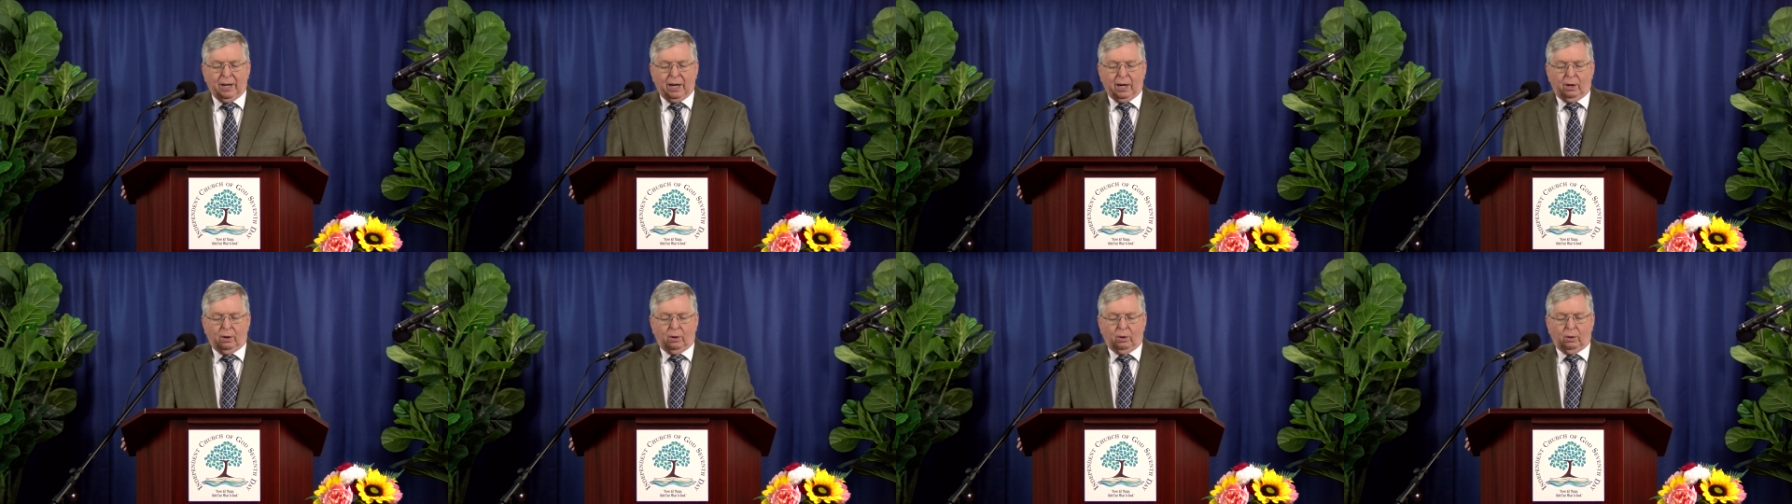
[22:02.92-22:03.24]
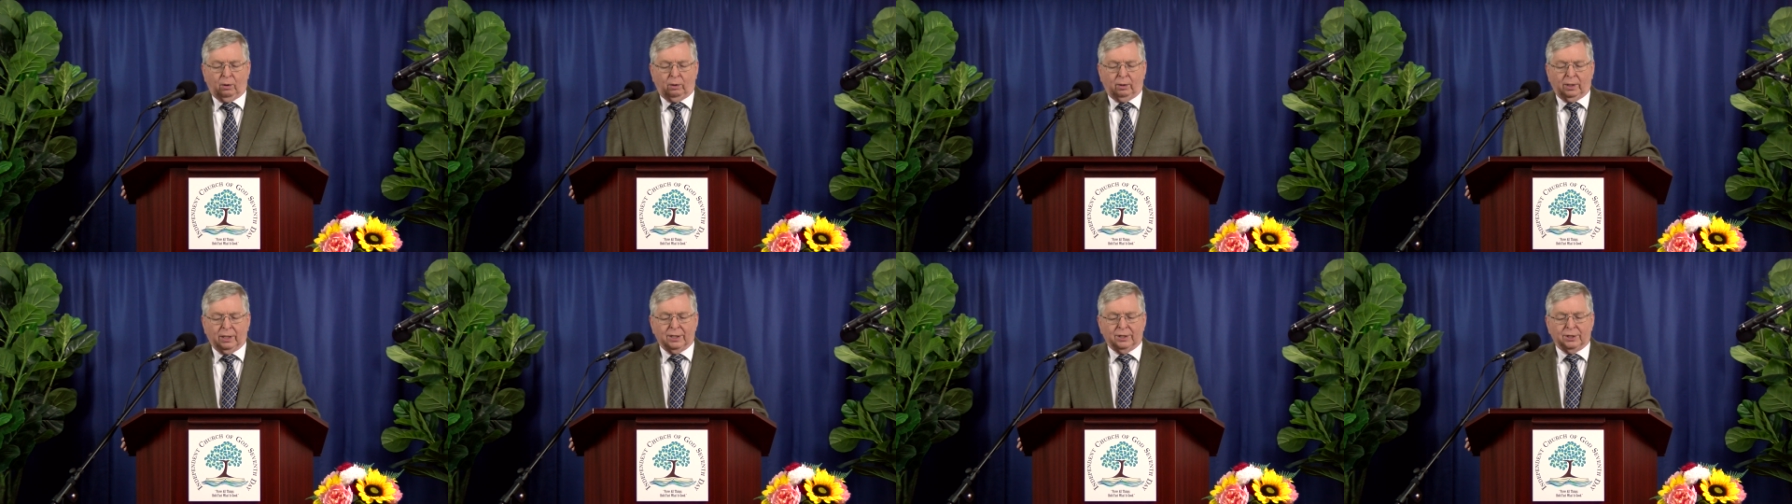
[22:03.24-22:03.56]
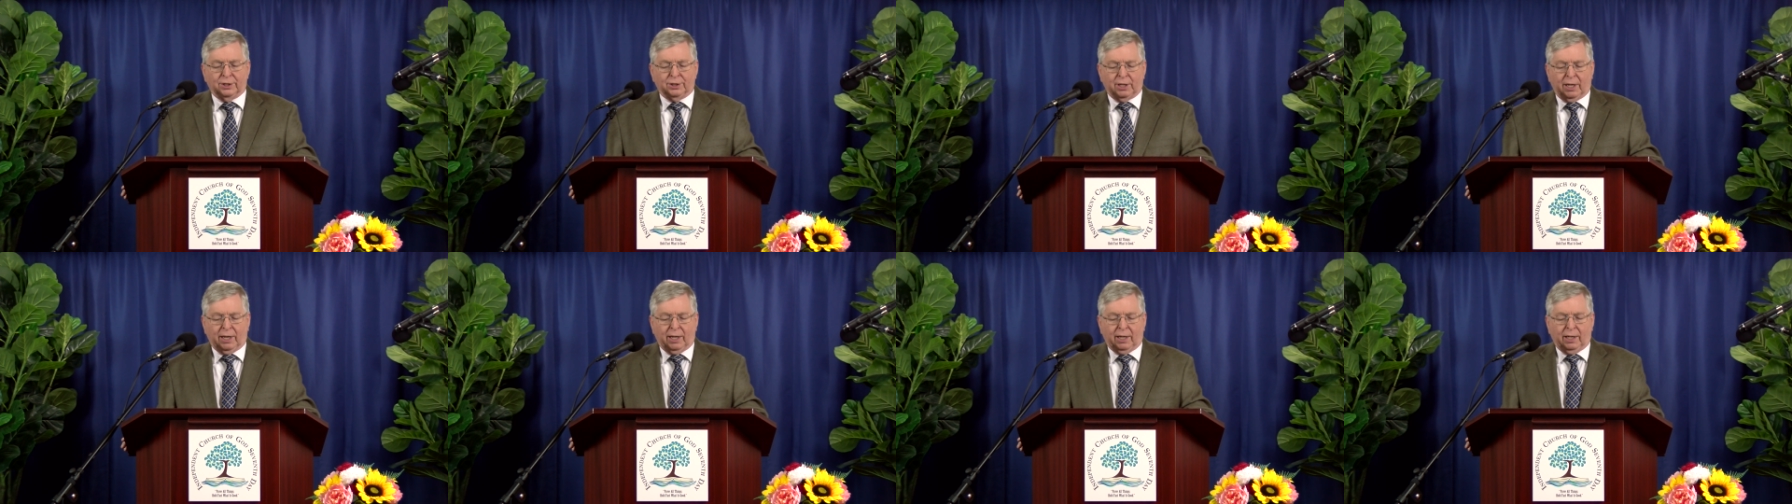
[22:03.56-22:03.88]
power
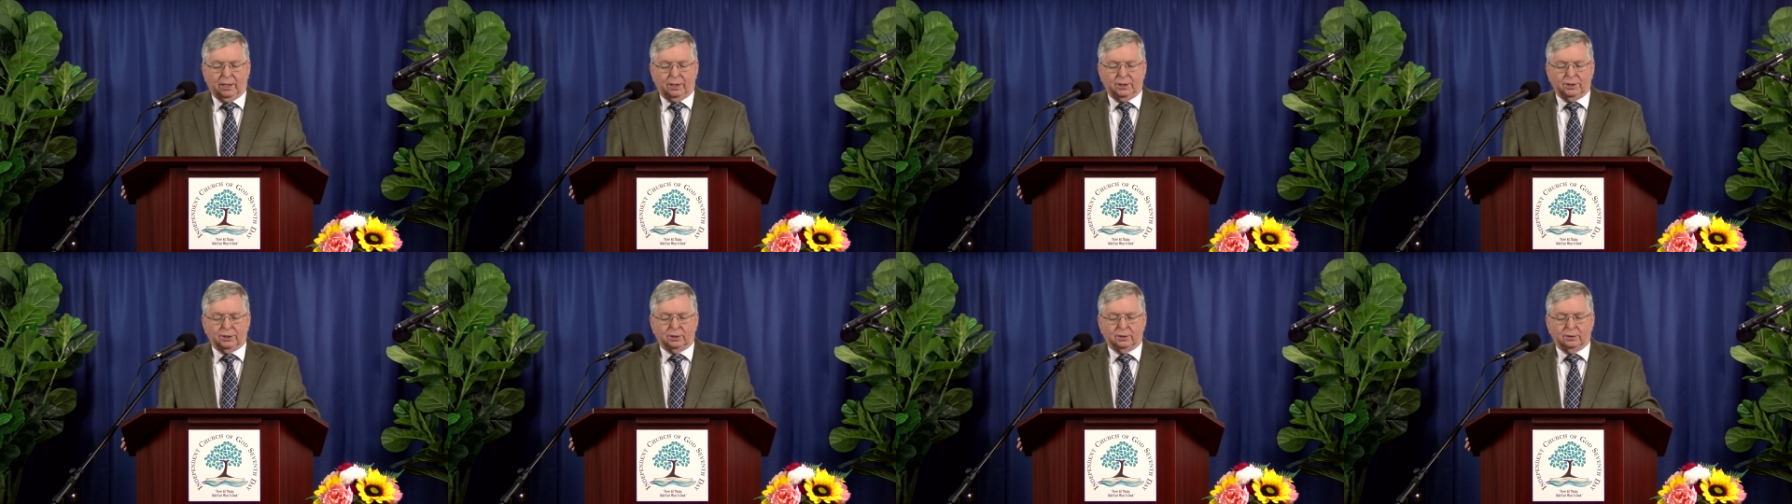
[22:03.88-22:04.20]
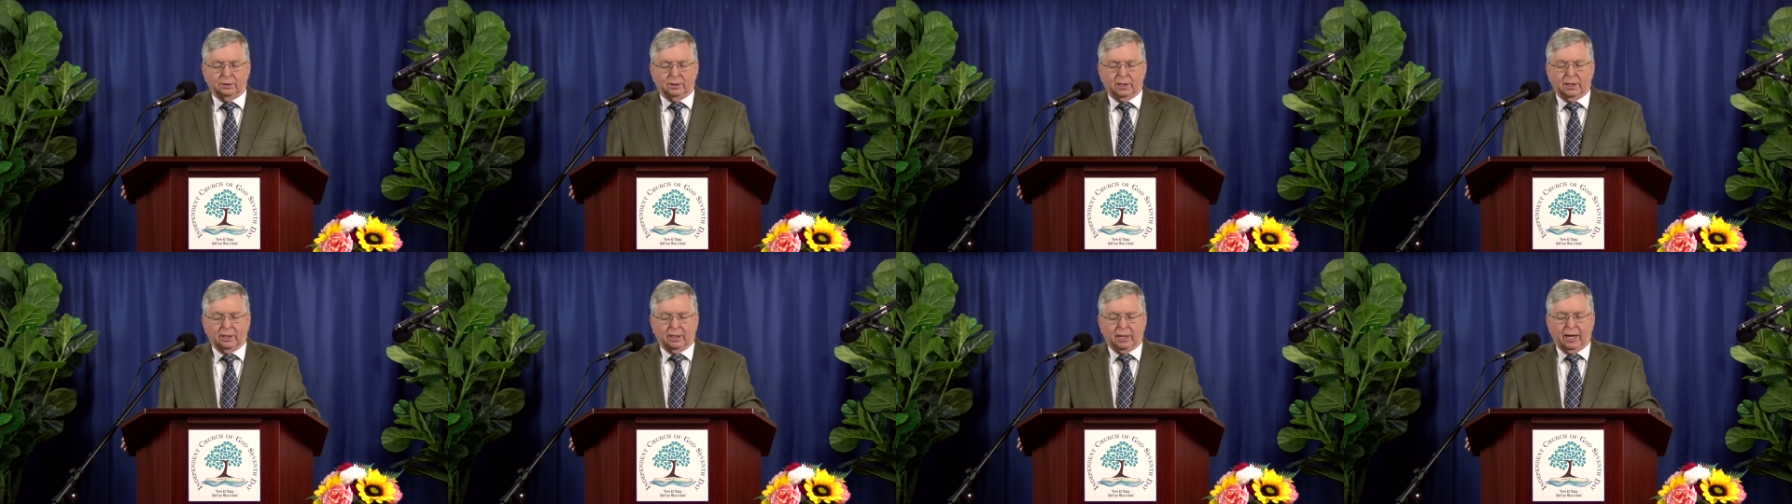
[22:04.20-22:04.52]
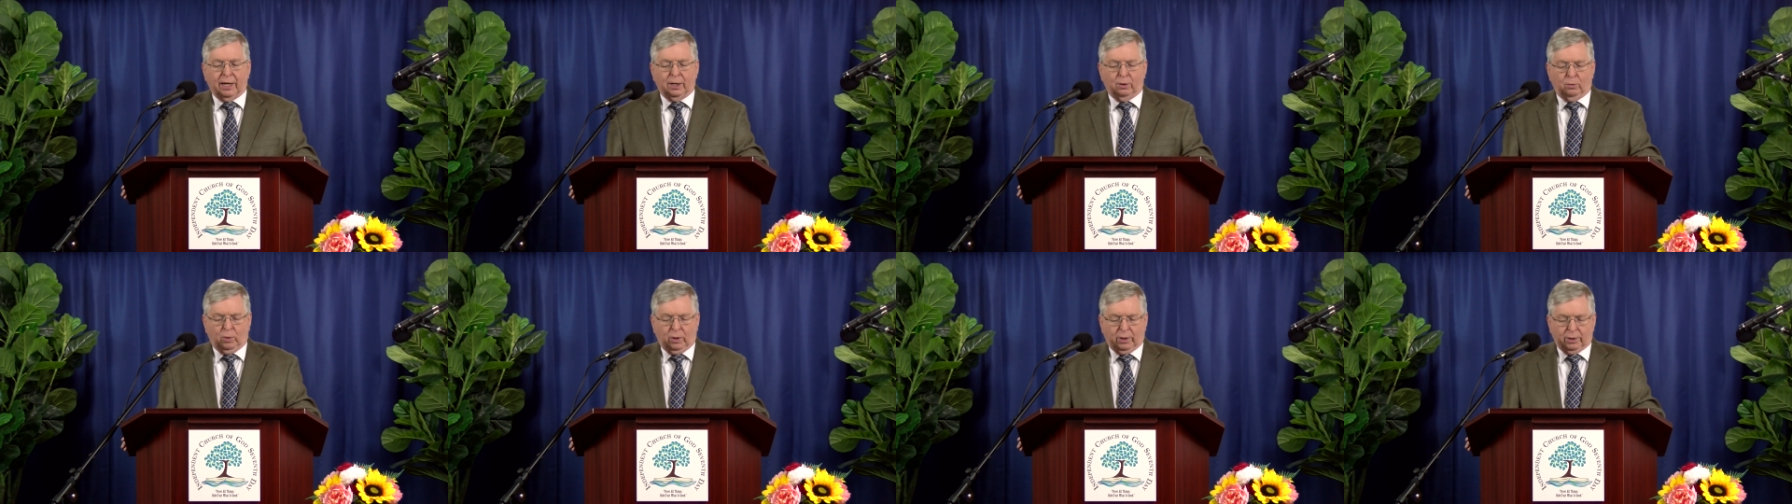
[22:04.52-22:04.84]
and signs and
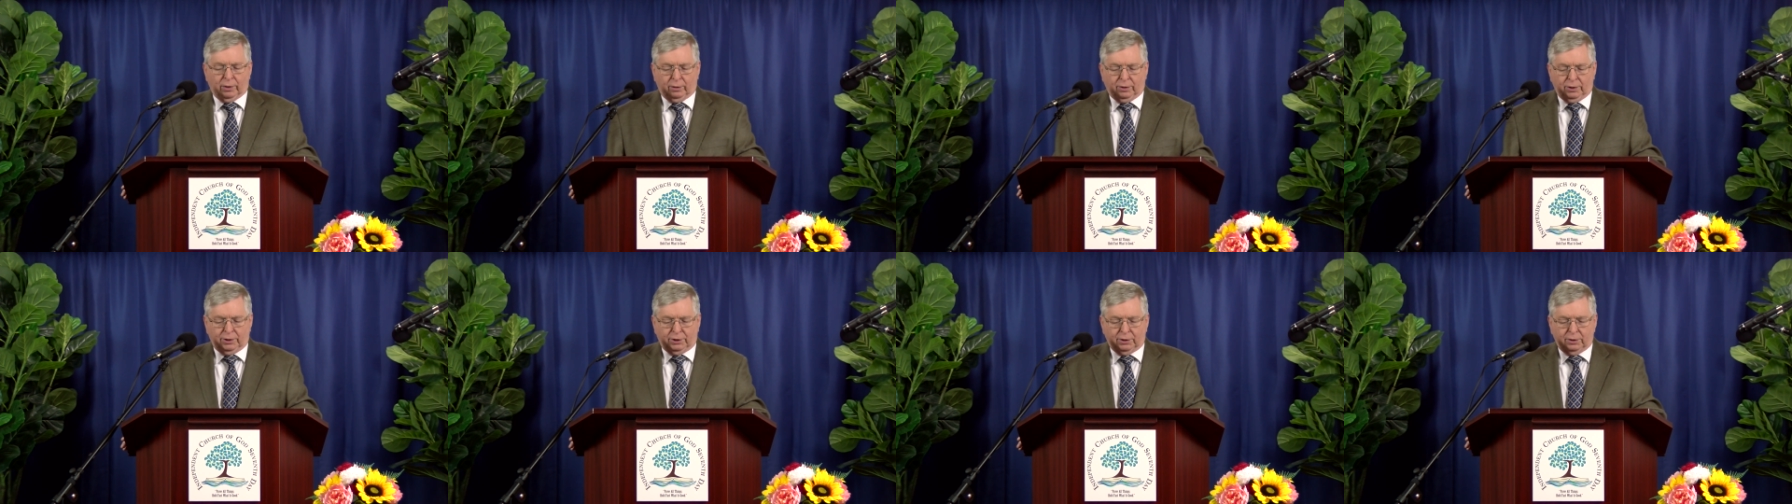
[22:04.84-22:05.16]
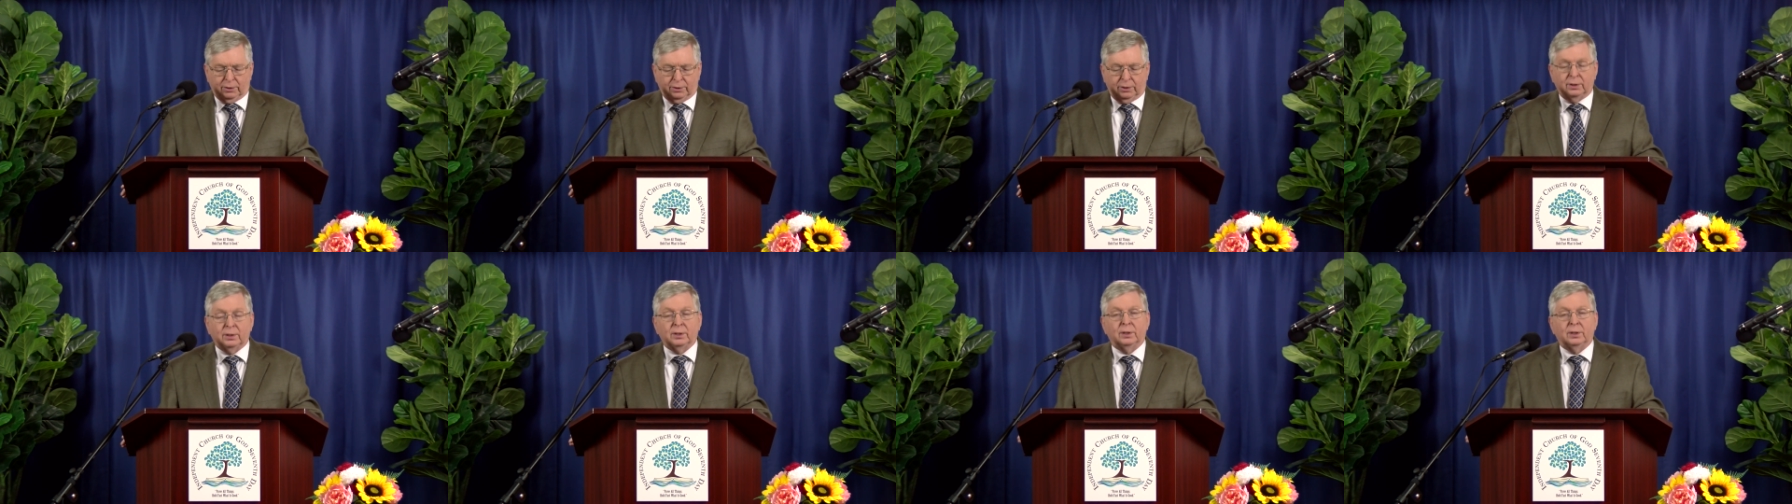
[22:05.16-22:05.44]
lying wonders.